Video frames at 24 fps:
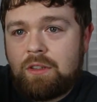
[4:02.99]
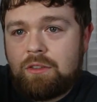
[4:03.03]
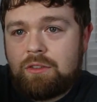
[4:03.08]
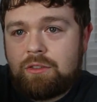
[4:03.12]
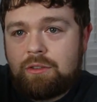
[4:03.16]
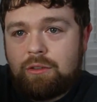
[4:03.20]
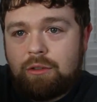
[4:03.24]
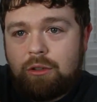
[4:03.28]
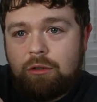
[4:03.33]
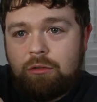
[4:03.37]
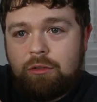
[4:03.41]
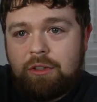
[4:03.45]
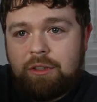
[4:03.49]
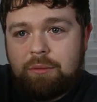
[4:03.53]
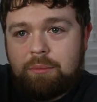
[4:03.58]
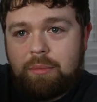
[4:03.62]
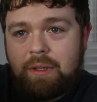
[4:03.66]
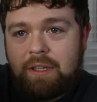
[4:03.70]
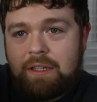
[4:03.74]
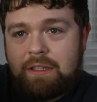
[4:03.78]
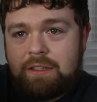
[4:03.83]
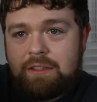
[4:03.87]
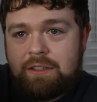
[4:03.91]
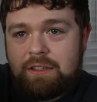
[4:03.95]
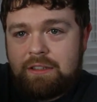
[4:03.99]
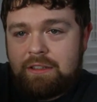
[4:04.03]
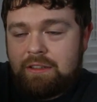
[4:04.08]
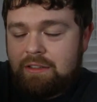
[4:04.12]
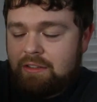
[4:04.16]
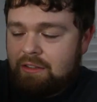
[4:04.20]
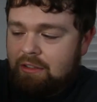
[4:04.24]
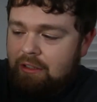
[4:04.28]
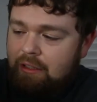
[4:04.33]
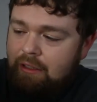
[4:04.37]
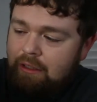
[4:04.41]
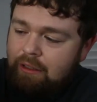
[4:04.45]
Scrolling
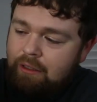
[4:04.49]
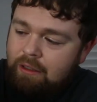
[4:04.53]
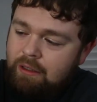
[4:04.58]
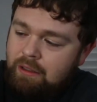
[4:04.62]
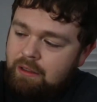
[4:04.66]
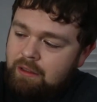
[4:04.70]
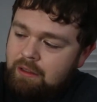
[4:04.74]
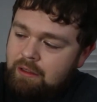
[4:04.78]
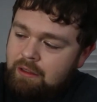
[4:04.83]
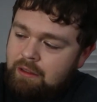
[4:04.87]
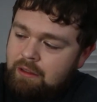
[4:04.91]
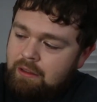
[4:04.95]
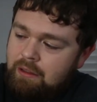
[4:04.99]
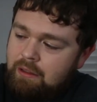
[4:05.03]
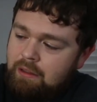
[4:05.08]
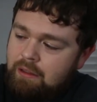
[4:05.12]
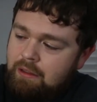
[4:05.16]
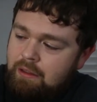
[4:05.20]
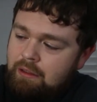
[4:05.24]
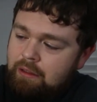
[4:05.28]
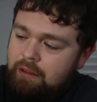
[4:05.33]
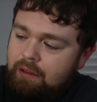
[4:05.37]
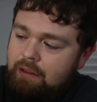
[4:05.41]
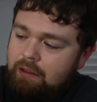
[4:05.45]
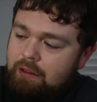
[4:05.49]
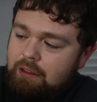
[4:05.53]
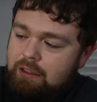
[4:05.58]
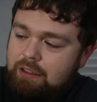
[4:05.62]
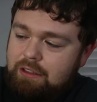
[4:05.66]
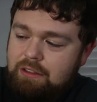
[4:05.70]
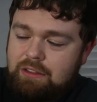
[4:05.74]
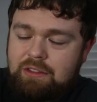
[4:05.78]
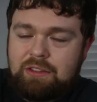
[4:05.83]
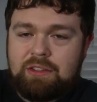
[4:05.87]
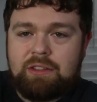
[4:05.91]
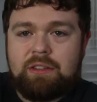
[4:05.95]
pages.
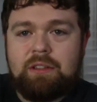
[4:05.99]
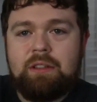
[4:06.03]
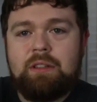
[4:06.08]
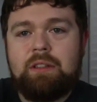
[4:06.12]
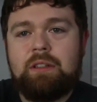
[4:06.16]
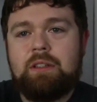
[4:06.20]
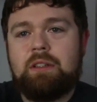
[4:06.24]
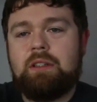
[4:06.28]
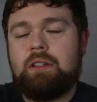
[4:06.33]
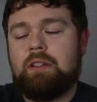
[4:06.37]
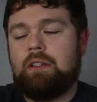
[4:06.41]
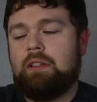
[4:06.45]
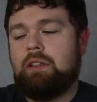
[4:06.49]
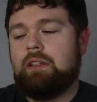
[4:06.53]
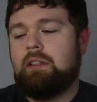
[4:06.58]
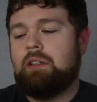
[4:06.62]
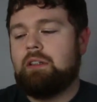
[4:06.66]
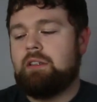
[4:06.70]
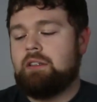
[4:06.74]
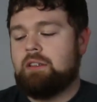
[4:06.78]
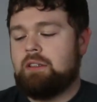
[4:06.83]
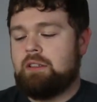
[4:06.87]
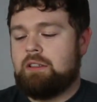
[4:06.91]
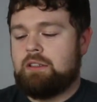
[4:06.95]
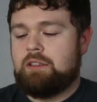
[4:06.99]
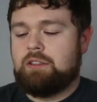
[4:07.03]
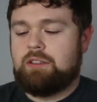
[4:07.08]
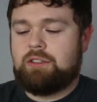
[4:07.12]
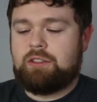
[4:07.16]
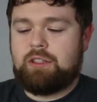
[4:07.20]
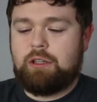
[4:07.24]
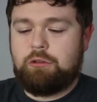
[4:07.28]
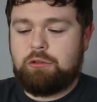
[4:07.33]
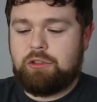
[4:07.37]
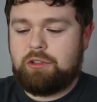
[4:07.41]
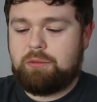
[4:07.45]
It's
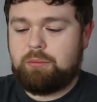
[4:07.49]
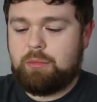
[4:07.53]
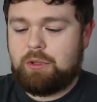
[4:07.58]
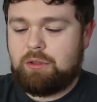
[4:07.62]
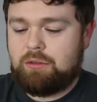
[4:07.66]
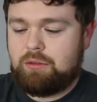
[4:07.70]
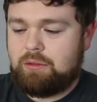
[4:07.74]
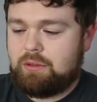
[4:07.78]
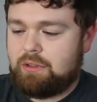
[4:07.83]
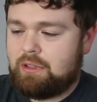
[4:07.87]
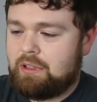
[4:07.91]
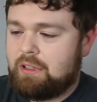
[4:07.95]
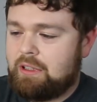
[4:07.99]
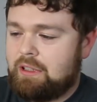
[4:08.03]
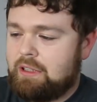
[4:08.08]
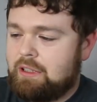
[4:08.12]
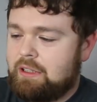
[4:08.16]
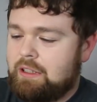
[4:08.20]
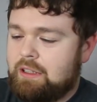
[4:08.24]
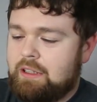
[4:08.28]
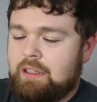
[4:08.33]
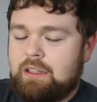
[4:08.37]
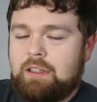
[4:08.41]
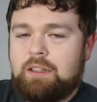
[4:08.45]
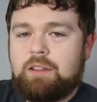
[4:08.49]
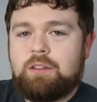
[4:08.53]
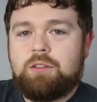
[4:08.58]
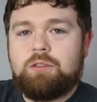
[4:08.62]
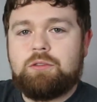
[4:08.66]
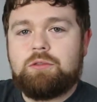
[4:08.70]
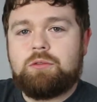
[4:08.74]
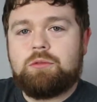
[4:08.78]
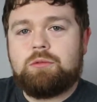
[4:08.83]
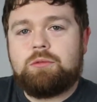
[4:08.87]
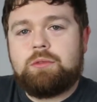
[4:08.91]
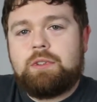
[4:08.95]
so smooth.
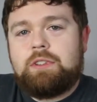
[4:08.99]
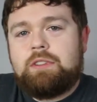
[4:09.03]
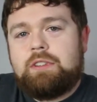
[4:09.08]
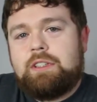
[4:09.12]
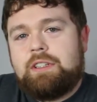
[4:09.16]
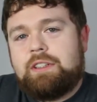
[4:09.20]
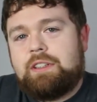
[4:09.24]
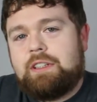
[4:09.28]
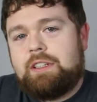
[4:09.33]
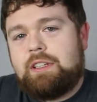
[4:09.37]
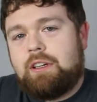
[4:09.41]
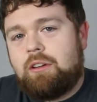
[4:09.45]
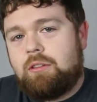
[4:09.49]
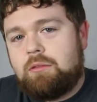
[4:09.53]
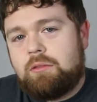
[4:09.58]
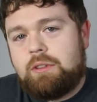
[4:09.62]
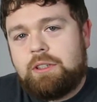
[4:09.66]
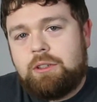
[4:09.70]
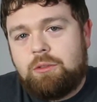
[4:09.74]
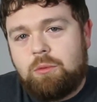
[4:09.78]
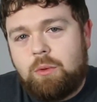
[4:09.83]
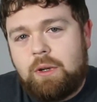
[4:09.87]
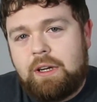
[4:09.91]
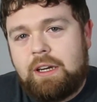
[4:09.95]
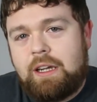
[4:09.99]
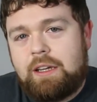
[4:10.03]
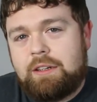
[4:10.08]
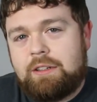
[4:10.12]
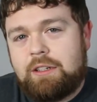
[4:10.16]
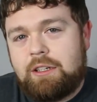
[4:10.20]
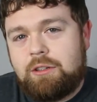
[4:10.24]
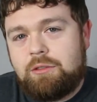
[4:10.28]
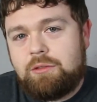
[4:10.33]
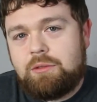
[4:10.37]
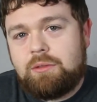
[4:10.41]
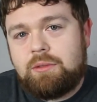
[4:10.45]
Really the only way I
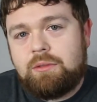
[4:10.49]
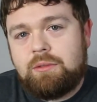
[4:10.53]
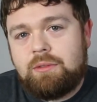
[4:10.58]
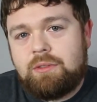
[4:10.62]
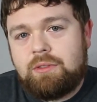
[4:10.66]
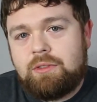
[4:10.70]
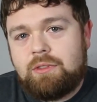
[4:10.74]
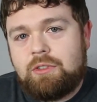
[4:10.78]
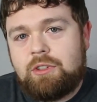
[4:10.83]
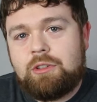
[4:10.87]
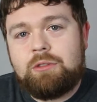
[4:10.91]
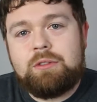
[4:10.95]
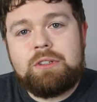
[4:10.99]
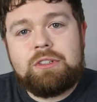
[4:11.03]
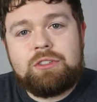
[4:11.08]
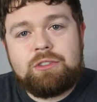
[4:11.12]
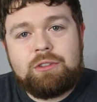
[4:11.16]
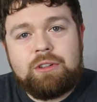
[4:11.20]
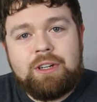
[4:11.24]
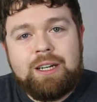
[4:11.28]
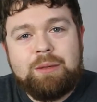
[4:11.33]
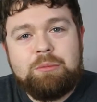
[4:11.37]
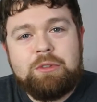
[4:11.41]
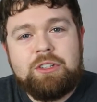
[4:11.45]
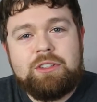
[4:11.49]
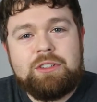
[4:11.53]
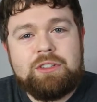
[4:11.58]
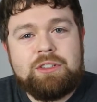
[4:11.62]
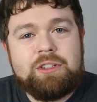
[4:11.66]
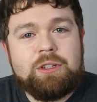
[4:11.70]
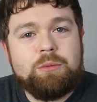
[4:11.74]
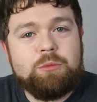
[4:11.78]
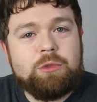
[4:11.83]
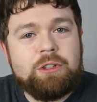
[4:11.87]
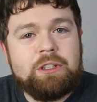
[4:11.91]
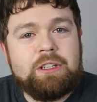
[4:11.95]
know to describe it to
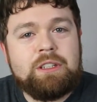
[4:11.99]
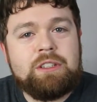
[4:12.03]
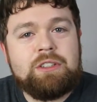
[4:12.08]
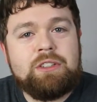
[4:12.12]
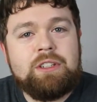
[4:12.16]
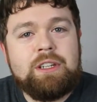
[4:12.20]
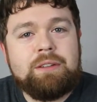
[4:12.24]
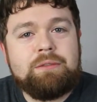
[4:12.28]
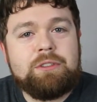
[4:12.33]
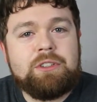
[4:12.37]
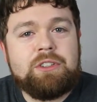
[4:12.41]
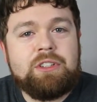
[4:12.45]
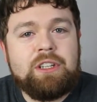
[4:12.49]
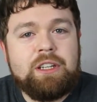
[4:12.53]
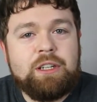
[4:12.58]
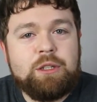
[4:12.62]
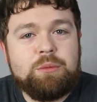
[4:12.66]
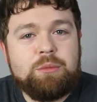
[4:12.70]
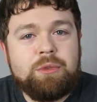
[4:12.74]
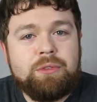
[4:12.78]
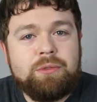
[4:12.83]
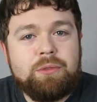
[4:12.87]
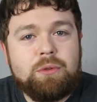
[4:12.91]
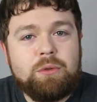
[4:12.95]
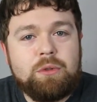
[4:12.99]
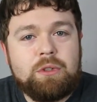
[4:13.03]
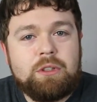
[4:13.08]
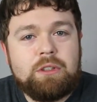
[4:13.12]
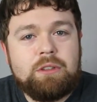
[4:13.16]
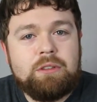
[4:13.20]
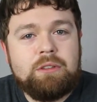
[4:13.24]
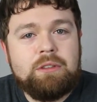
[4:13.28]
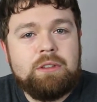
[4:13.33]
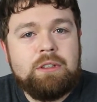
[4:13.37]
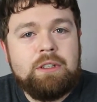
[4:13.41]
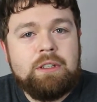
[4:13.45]
someone that has never seen it
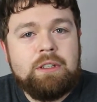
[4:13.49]
before